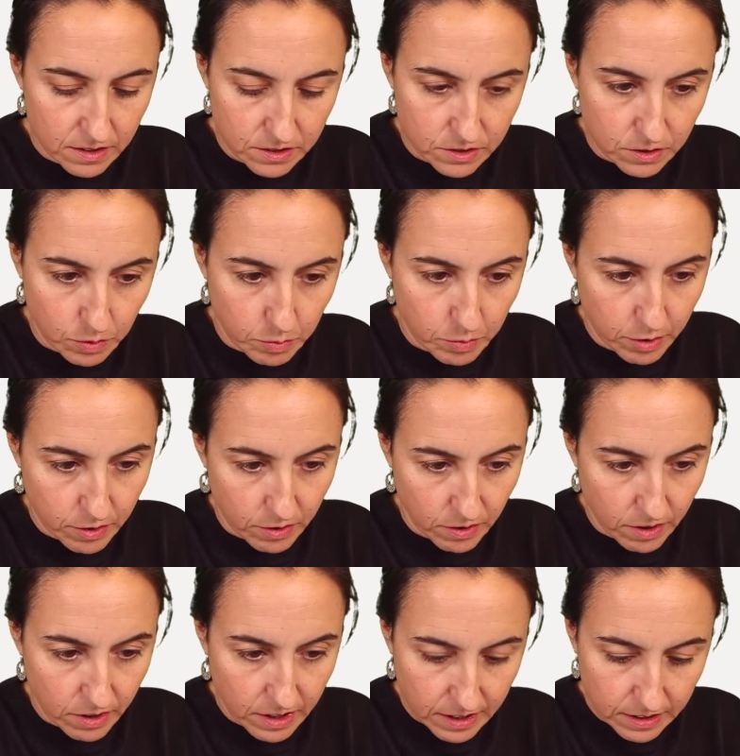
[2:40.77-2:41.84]
So
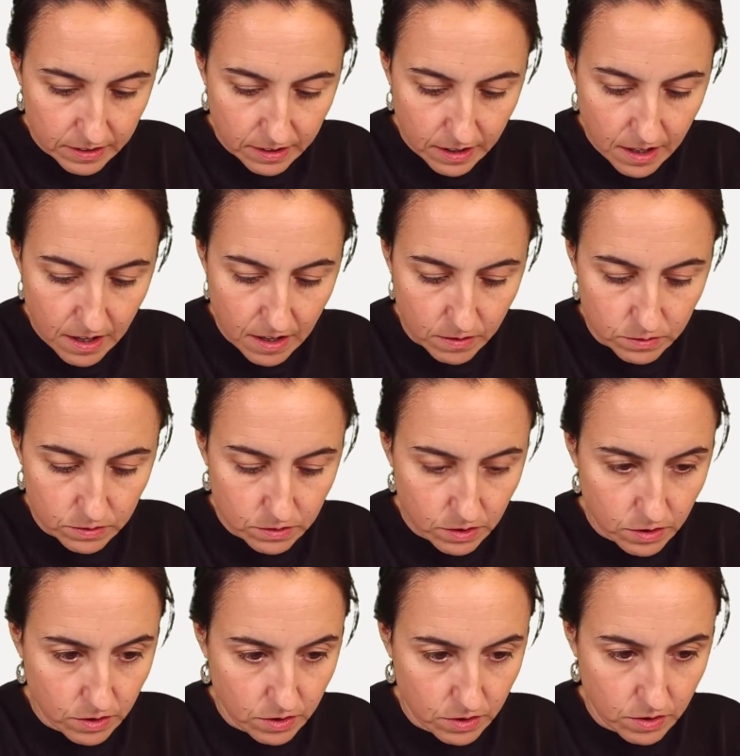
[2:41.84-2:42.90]
product count,